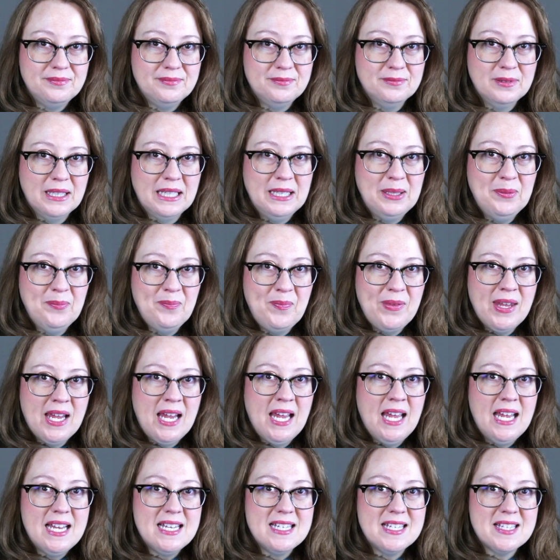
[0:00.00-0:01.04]
Right?
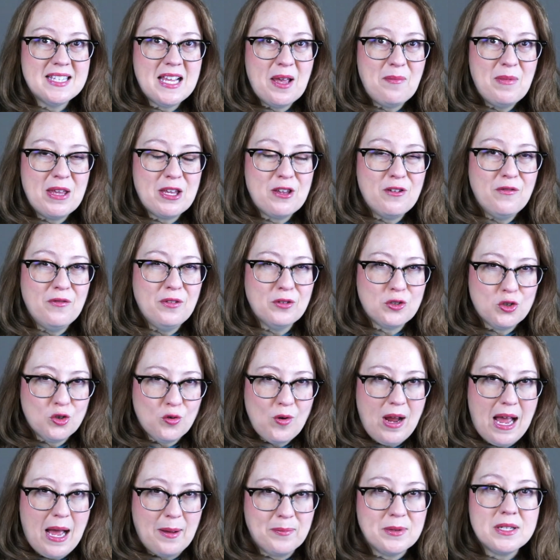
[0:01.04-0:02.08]
Does that make you feel
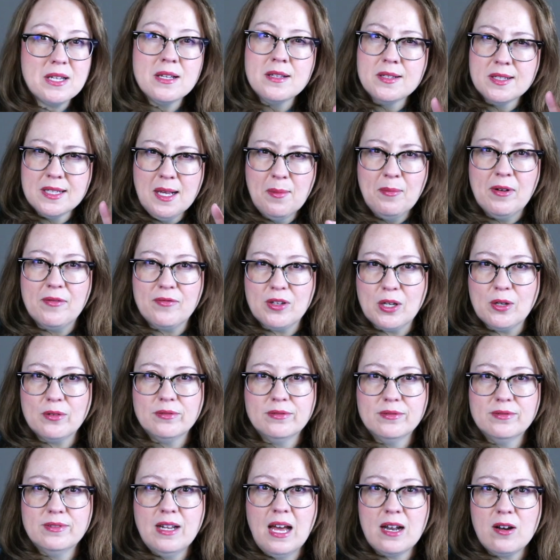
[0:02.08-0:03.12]
trapped? Some of you,
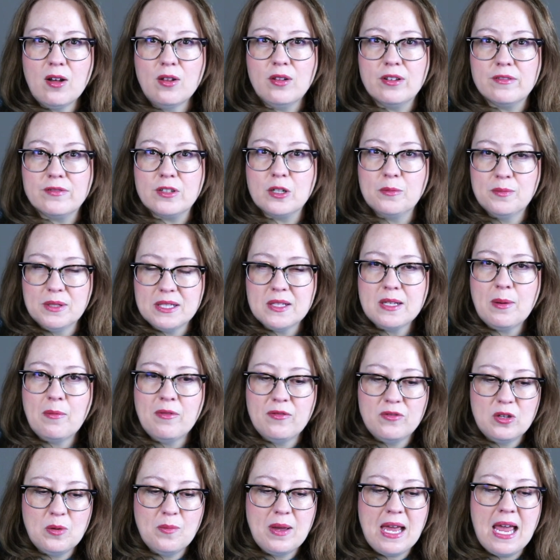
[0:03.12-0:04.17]
not all of you, but some
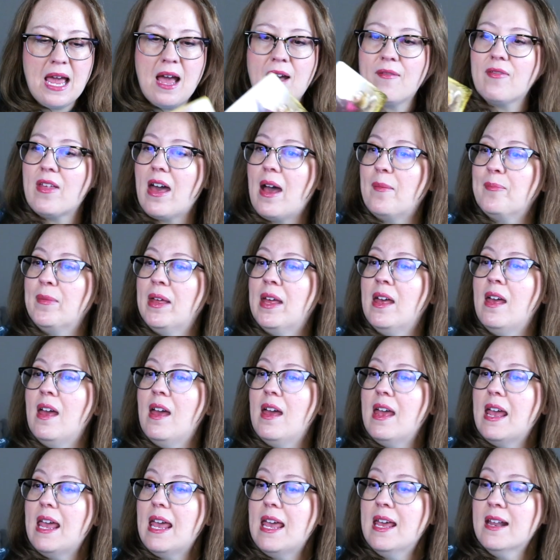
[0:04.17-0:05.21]
of you may have that.
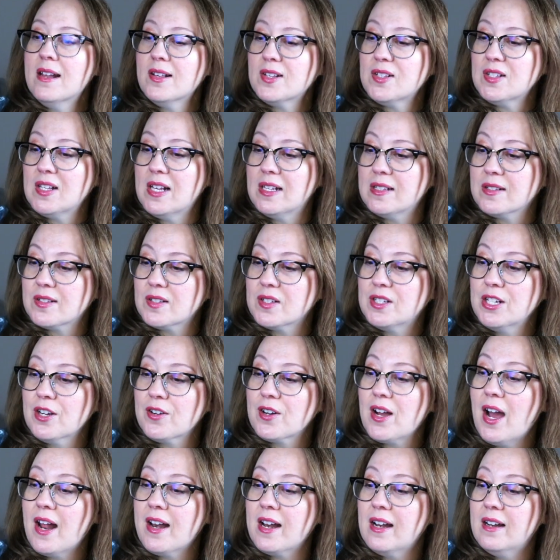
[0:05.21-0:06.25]
Innocence, dear
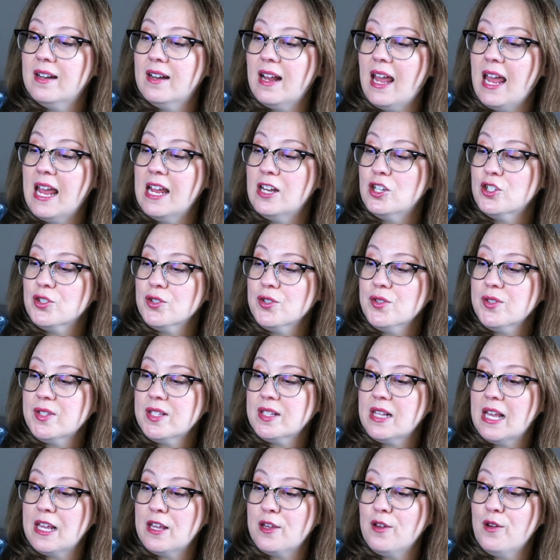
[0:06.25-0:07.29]
God and angels,
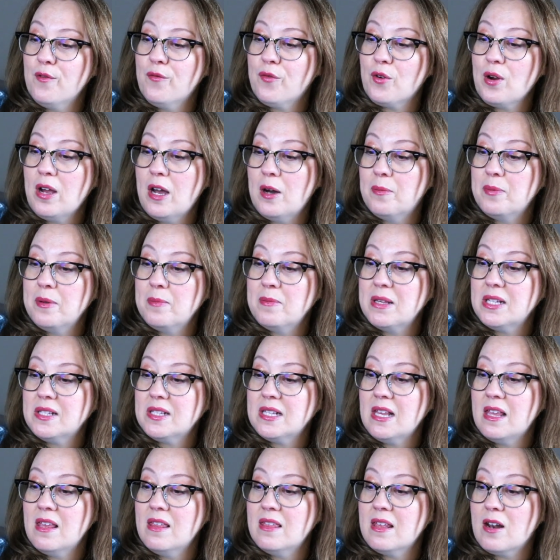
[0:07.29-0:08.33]
thank you for helping me
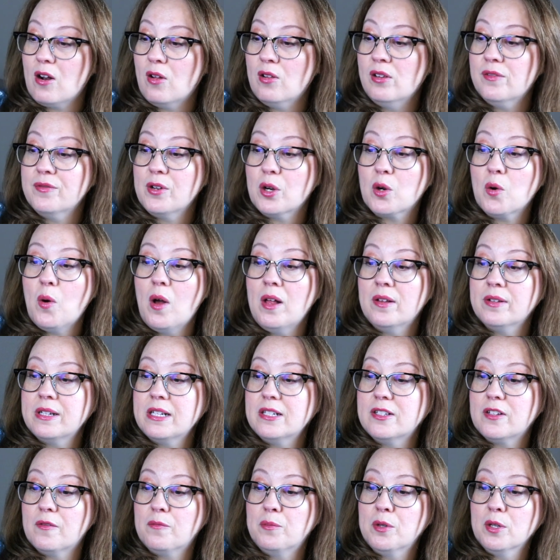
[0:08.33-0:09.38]
see that all of your
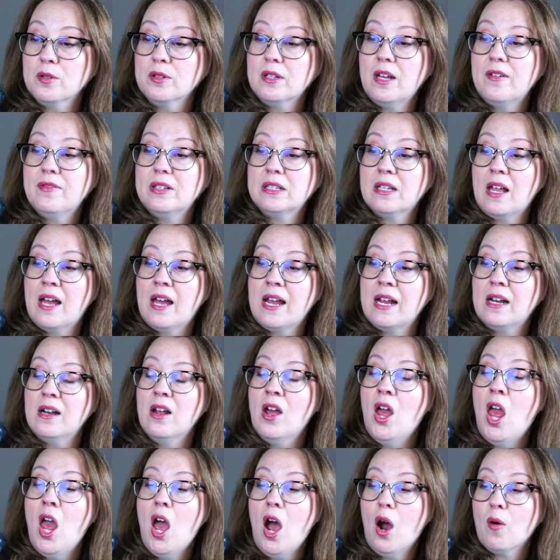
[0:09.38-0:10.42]
qualities of pure love and light
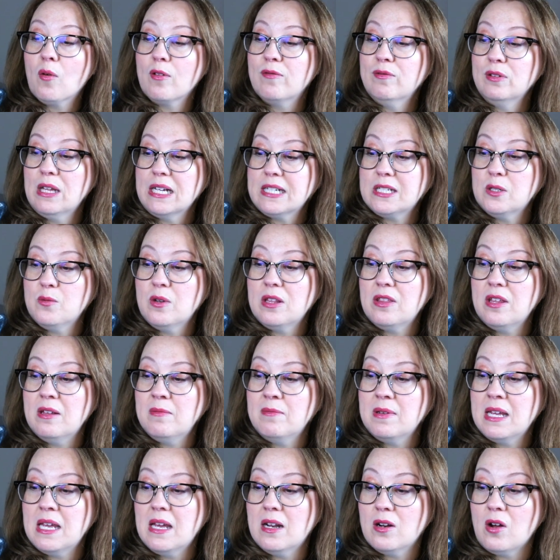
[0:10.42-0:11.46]
are reflected within
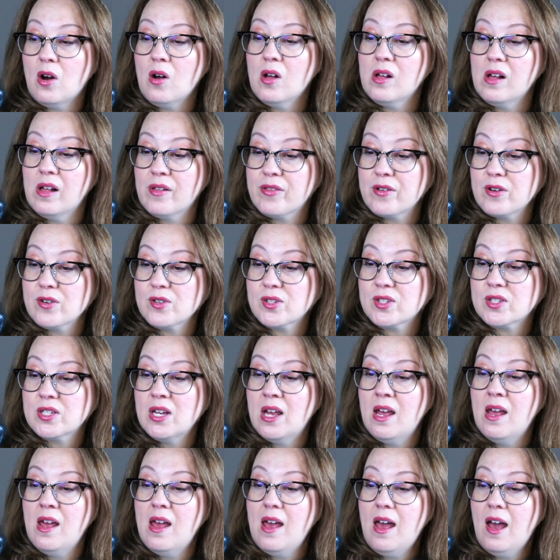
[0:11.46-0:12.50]
me and all others.
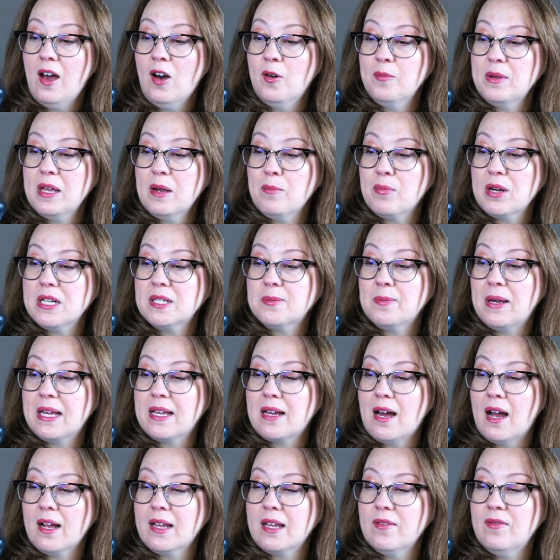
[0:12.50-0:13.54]
Help me embrace my
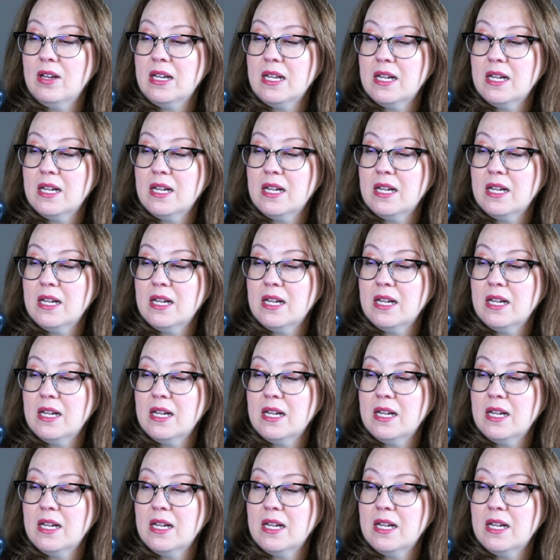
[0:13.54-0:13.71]
God given